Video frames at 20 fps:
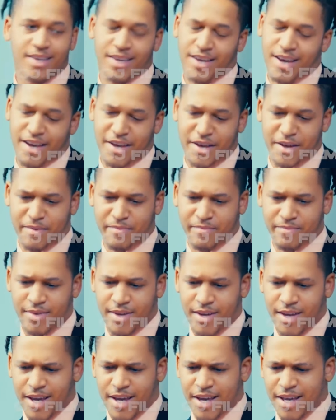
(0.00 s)
Yeah, yeah.
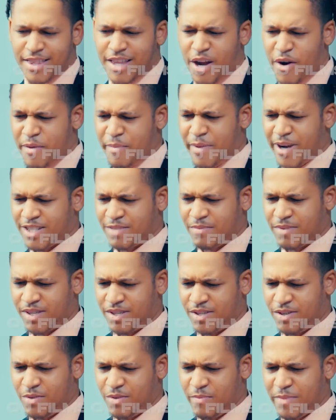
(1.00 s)
That reminds me,
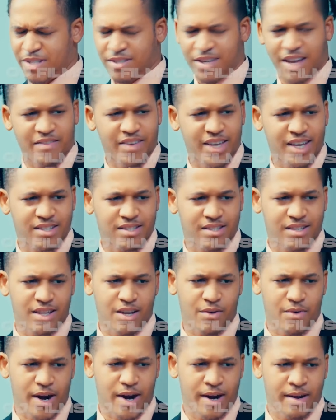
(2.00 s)
you're meant to have guests
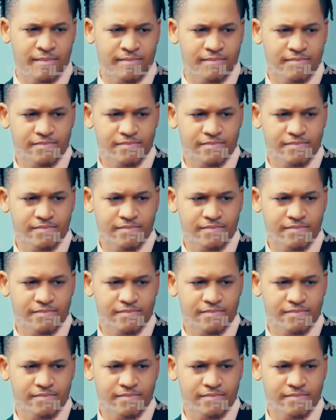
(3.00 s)
today, right?